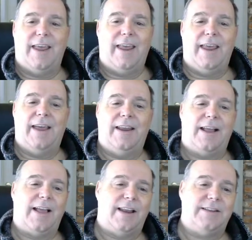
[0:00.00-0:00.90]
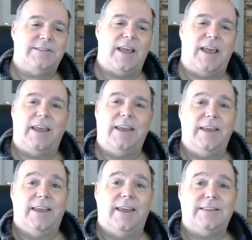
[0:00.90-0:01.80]
And I gotta say,
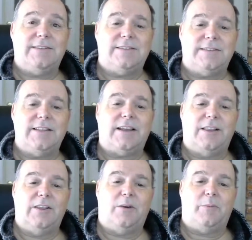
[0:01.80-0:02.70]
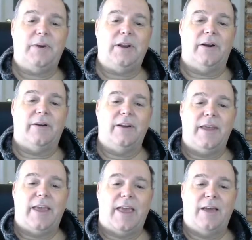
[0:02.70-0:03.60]
it's a slick little printer,
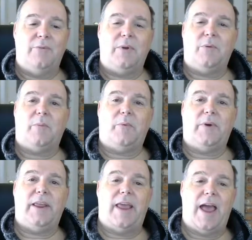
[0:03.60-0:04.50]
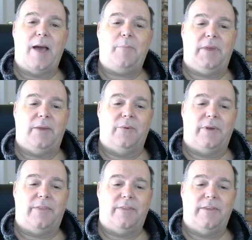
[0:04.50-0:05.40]
and we were pretty happy
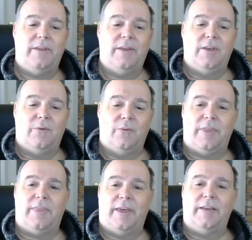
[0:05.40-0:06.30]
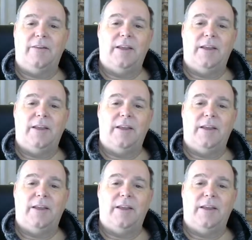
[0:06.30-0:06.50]
with it.